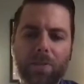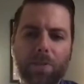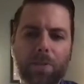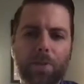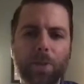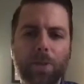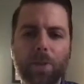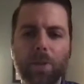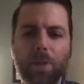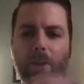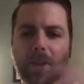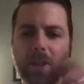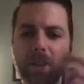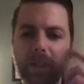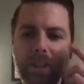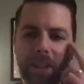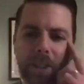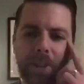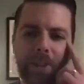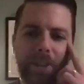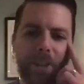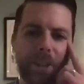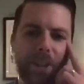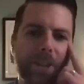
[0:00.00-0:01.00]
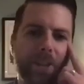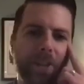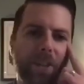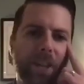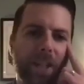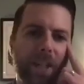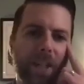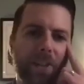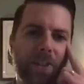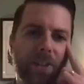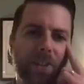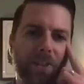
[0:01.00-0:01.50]
for a lot of the year.
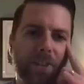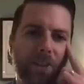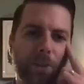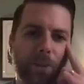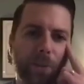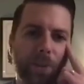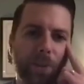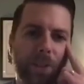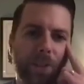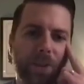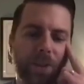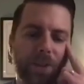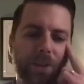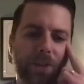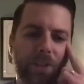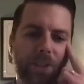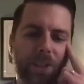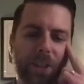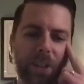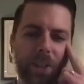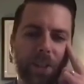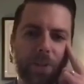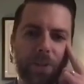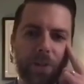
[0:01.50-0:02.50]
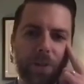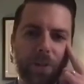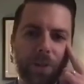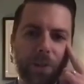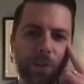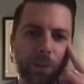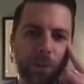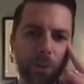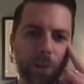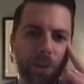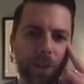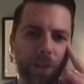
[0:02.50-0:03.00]
Actually, has been DeAndre
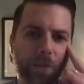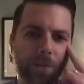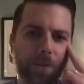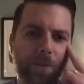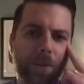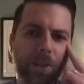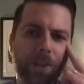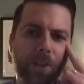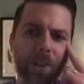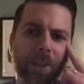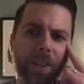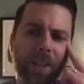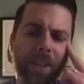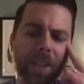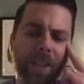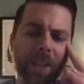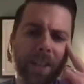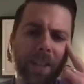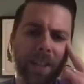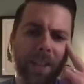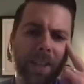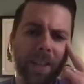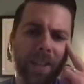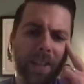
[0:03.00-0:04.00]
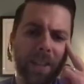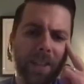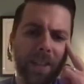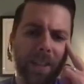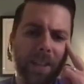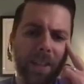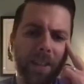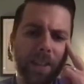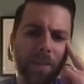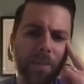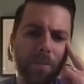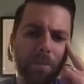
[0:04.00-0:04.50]
Swift.
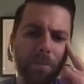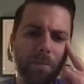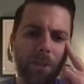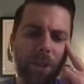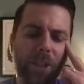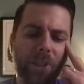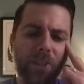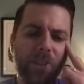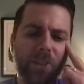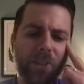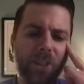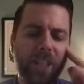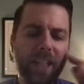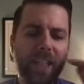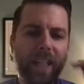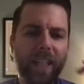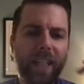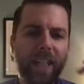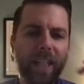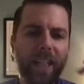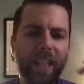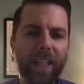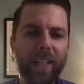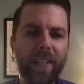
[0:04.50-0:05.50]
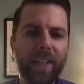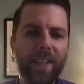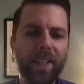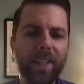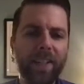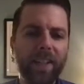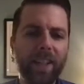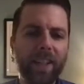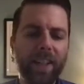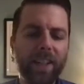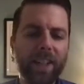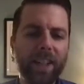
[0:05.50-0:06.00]
He's a
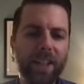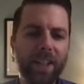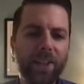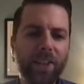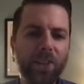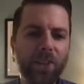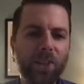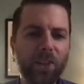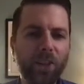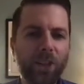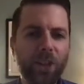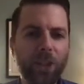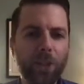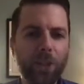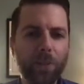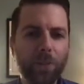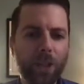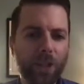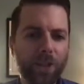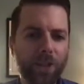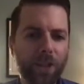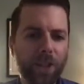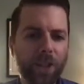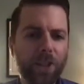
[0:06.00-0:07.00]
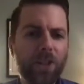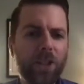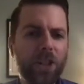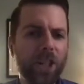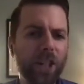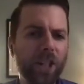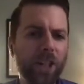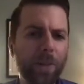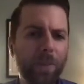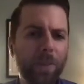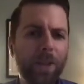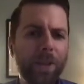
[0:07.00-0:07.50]
guy I kind of see him like Nick
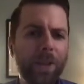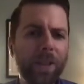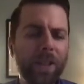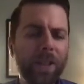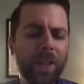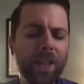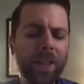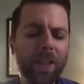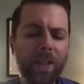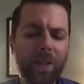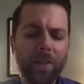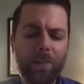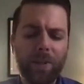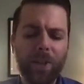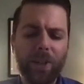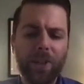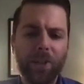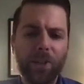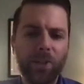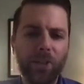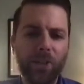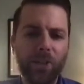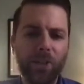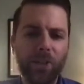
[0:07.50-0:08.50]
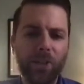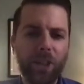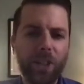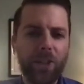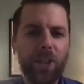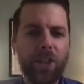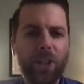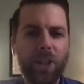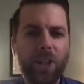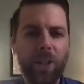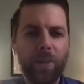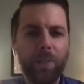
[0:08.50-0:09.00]
Chubb, because Nick
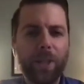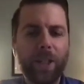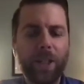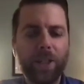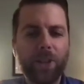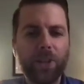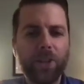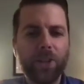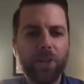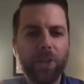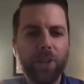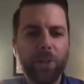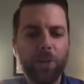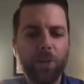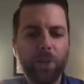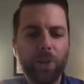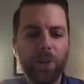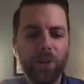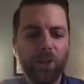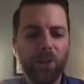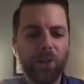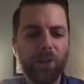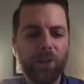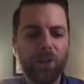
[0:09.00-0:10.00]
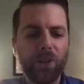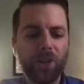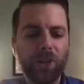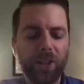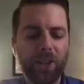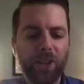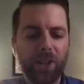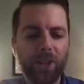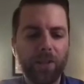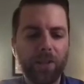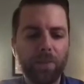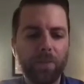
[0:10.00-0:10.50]
Chubb actually was
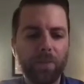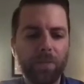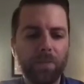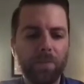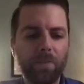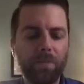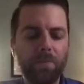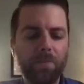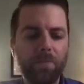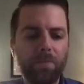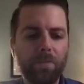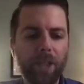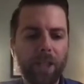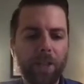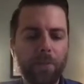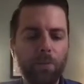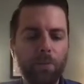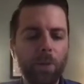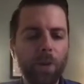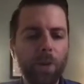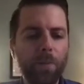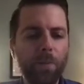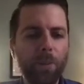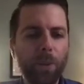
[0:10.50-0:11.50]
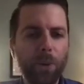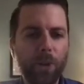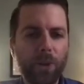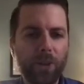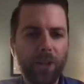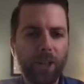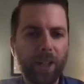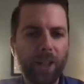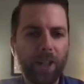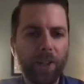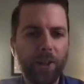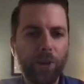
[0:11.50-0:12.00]
at one point
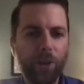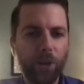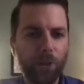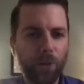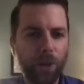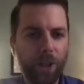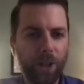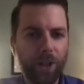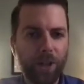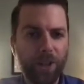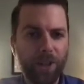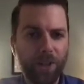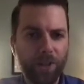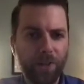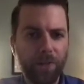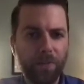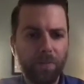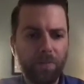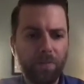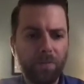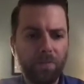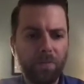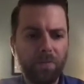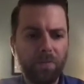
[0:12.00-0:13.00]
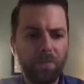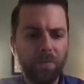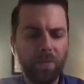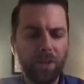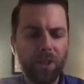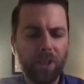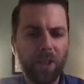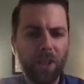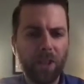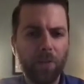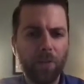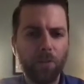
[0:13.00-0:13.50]
the highest rated
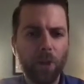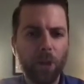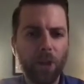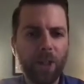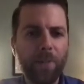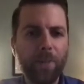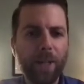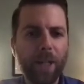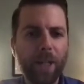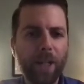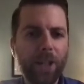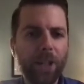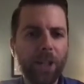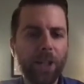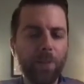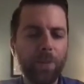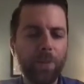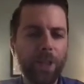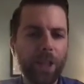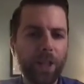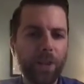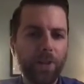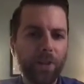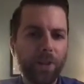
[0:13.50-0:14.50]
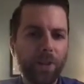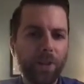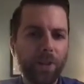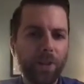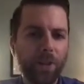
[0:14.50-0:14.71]
running back coming out in